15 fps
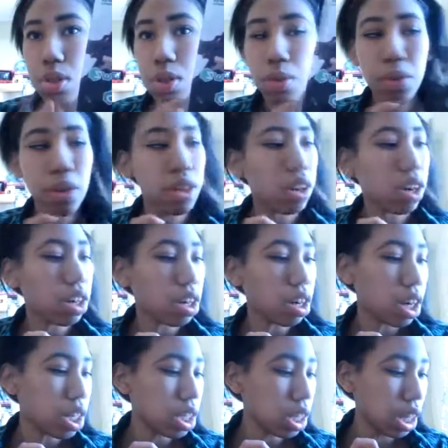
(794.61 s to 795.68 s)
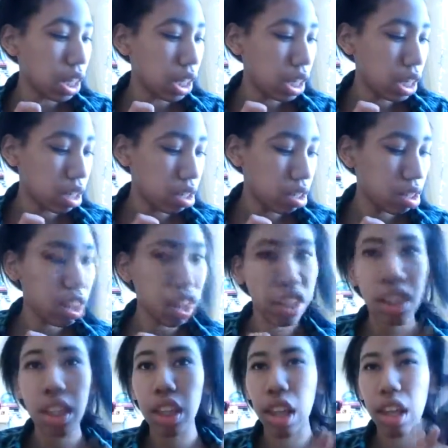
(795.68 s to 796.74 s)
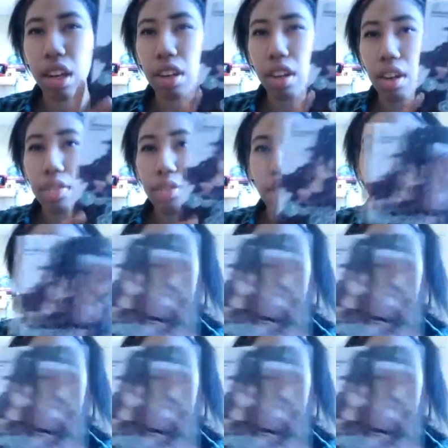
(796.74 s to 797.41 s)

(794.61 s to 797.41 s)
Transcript: Sword Art Online, like the light novel,